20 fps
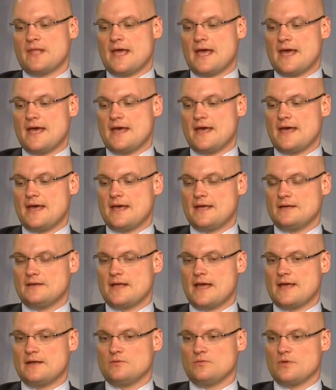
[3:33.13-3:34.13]

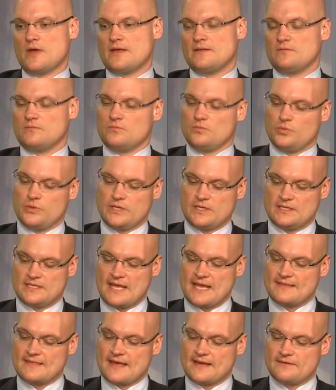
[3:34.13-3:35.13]
and we
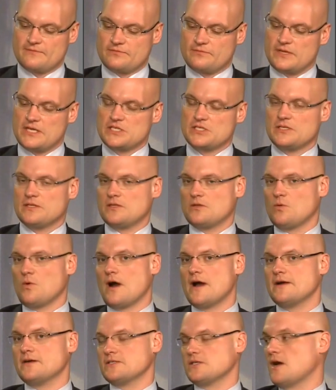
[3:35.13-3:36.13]
take that information that the
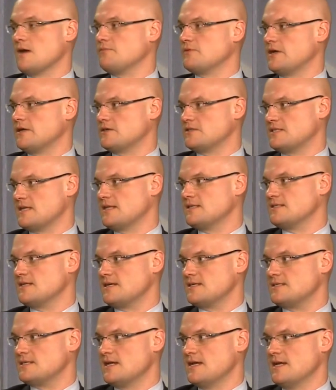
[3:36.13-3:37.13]
wires operator sends
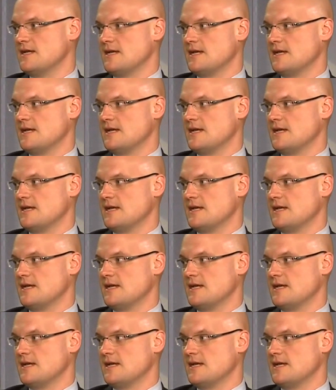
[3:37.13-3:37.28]
us